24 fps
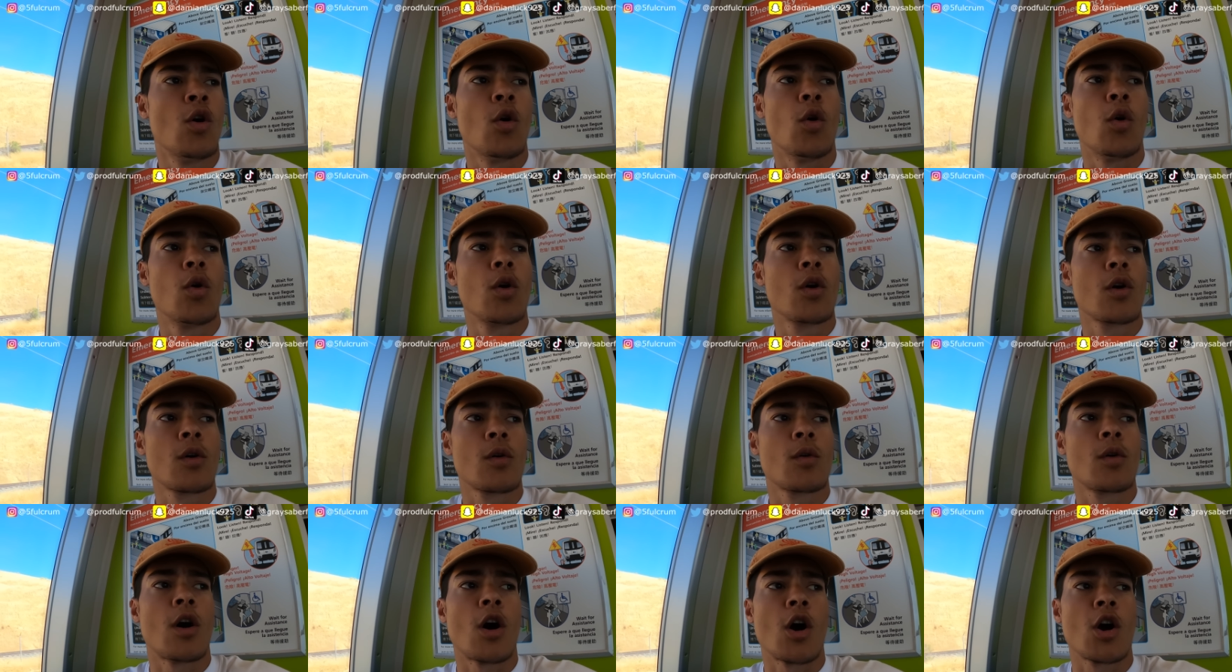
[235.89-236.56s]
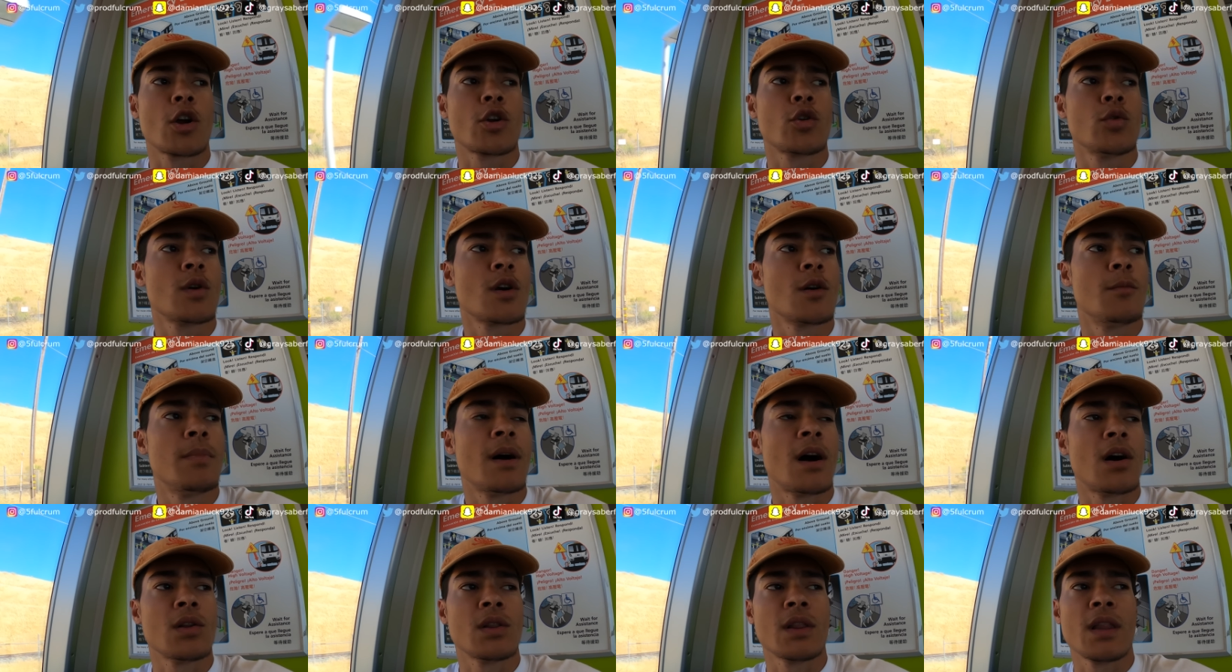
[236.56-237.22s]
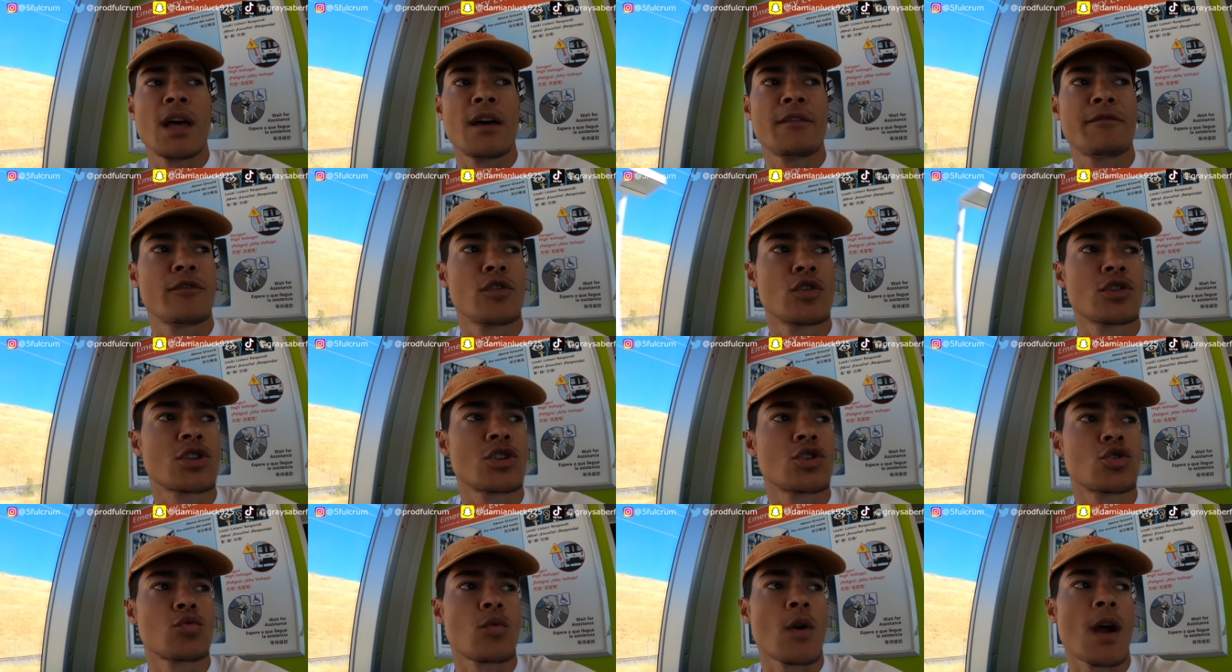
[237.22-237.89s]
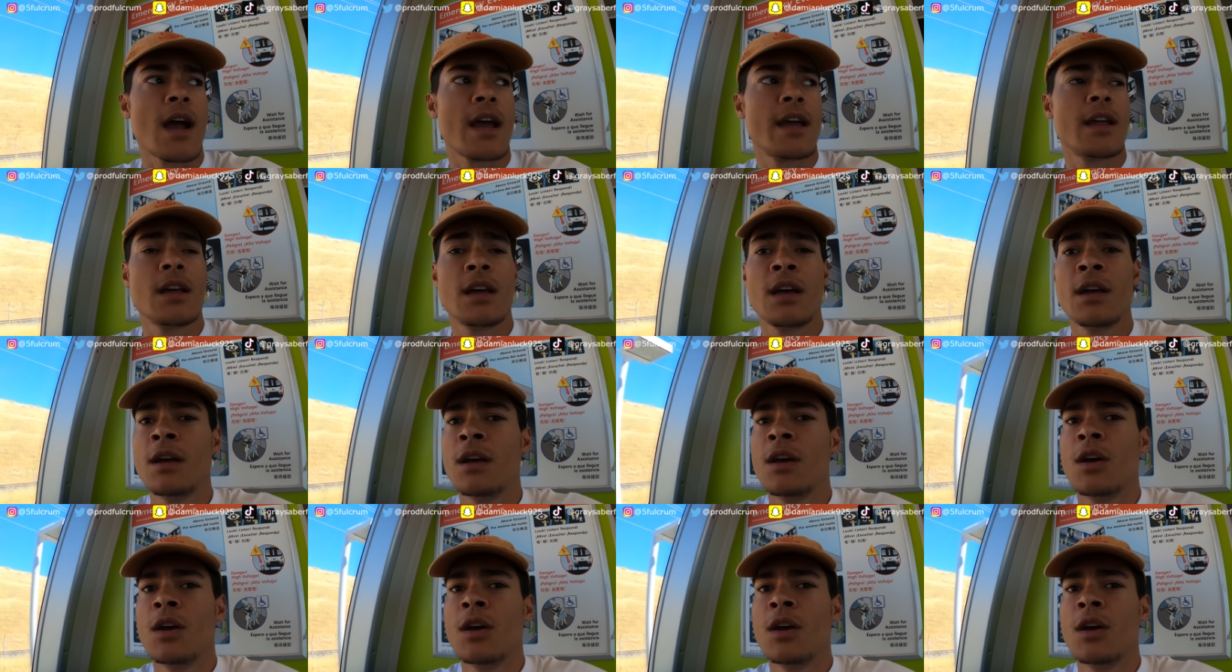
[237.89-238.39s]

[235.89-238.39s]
or arguing about left versus right,